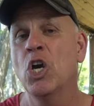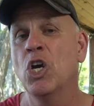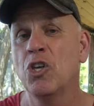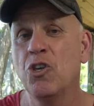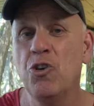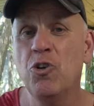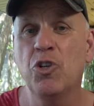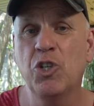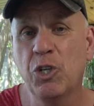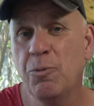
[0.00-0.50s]

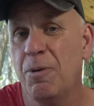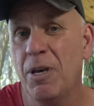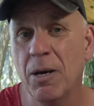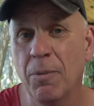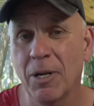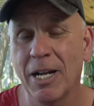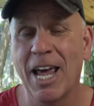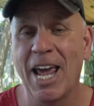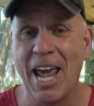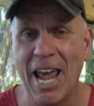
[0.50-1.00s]
You should be
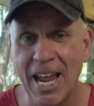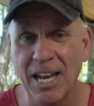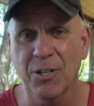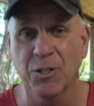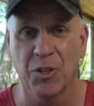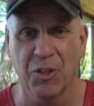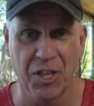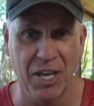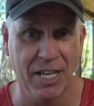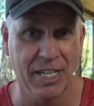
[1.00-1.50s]
able to
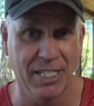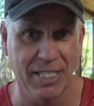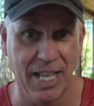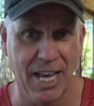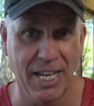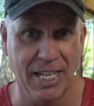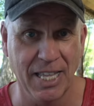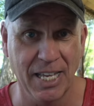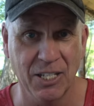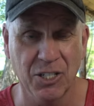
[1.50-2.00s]
handle things
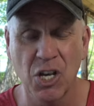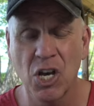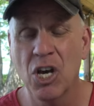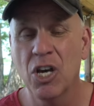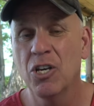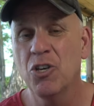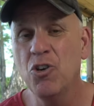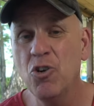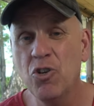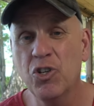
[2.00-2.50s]
like this.
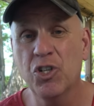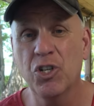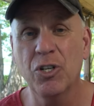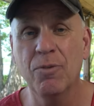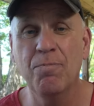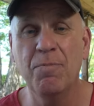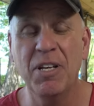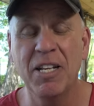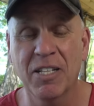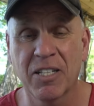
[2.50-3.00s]
You
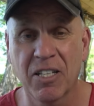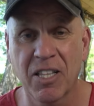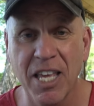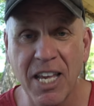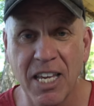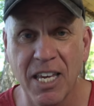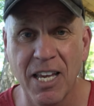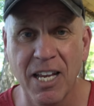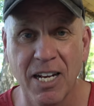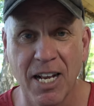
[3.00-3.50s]
shouldn't be
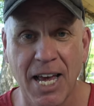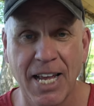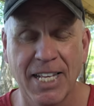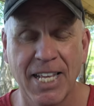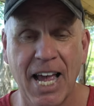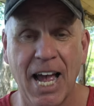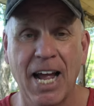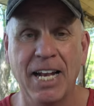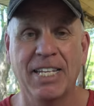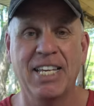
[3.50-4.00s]
thinking like
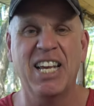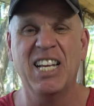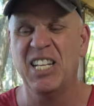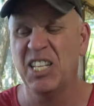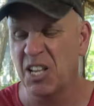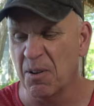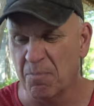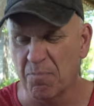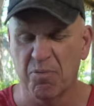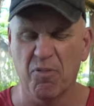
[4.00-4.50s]
that, getting
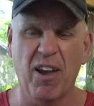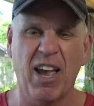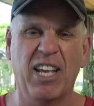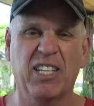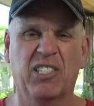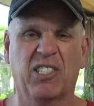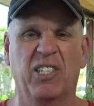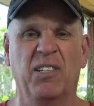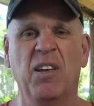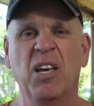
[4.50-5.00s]

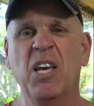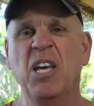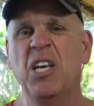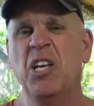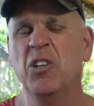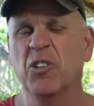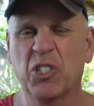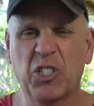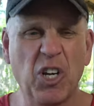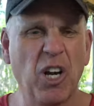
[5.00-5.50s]
depressed,
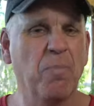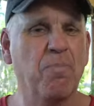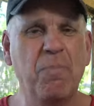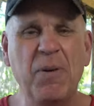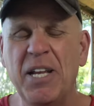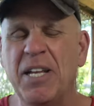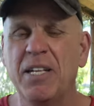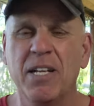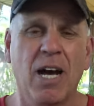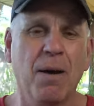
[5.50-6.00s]
and, start
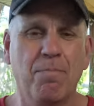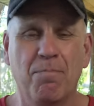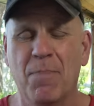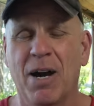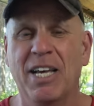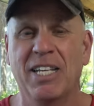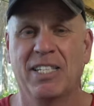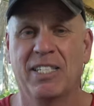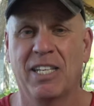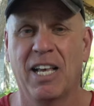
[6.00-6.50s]
beating up
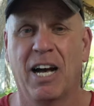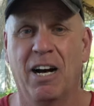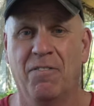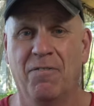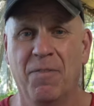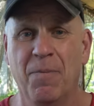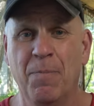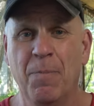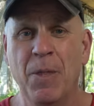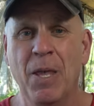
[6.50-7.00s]

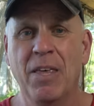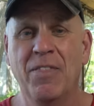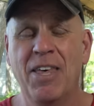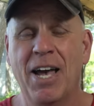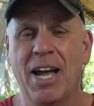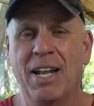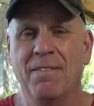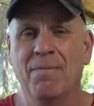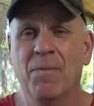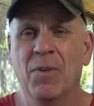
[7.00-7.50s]
myself
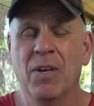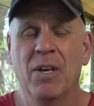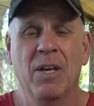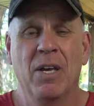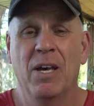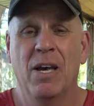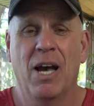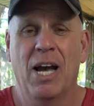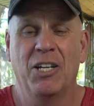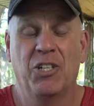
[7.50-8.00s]
that
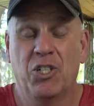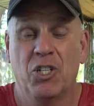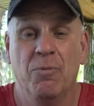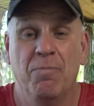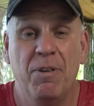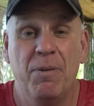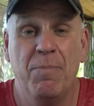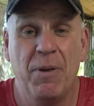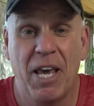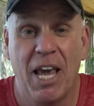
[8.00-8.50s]
I
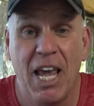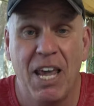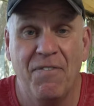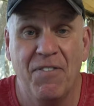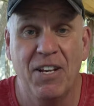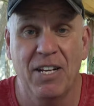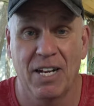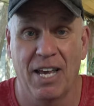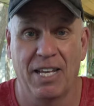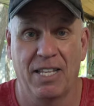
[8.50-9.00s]
shouldn't be
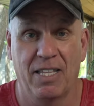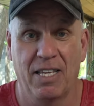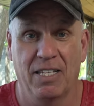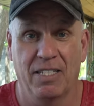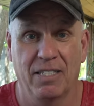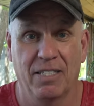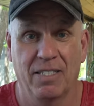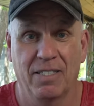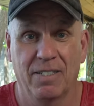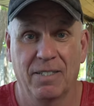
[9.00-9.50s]
behaving like
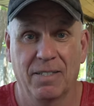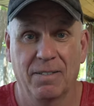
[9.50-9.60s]
this.